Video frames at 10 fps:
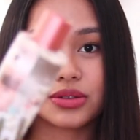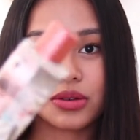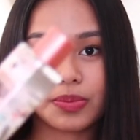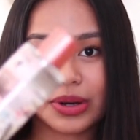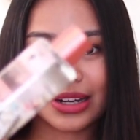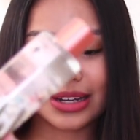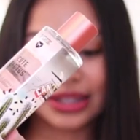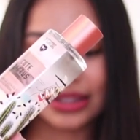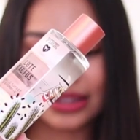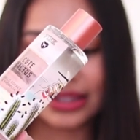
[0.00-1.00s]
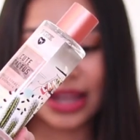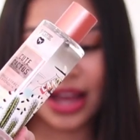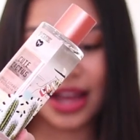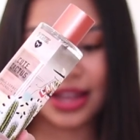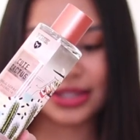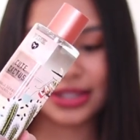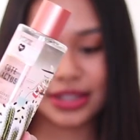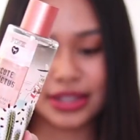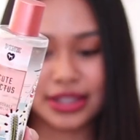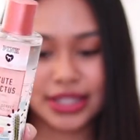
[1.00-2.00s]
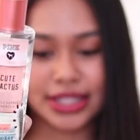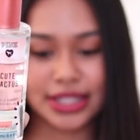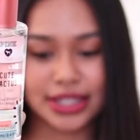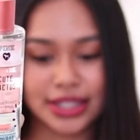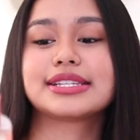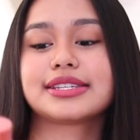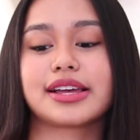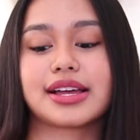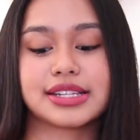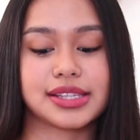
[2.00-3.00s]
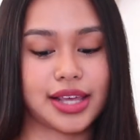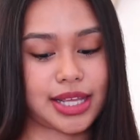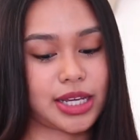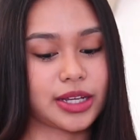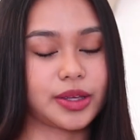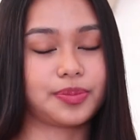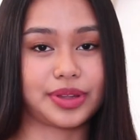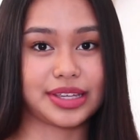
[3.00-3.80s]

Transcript: Super ganda as in, it's aesthetically